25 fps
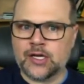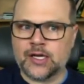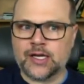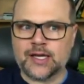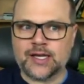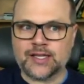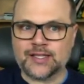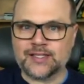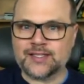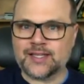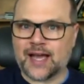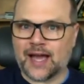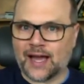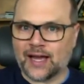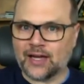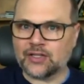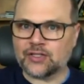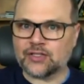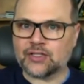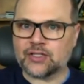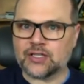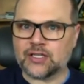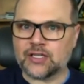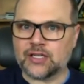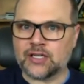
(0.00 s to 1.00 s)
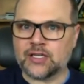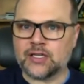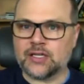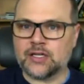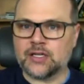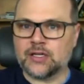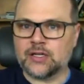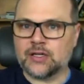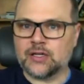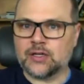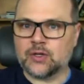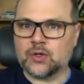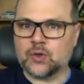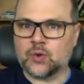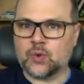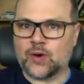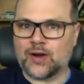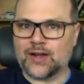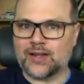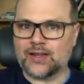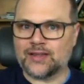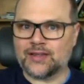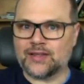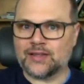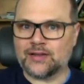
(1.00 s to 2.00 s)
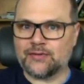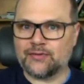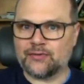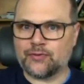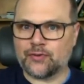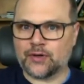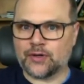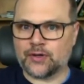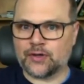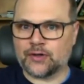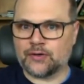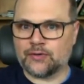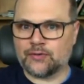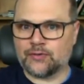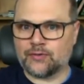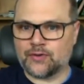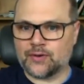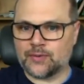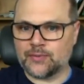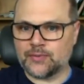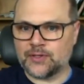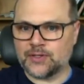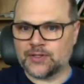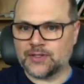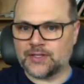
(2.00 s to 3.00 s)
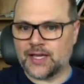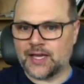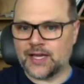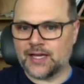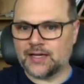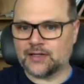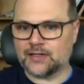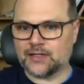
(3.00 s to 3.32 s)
is actually quite different from the data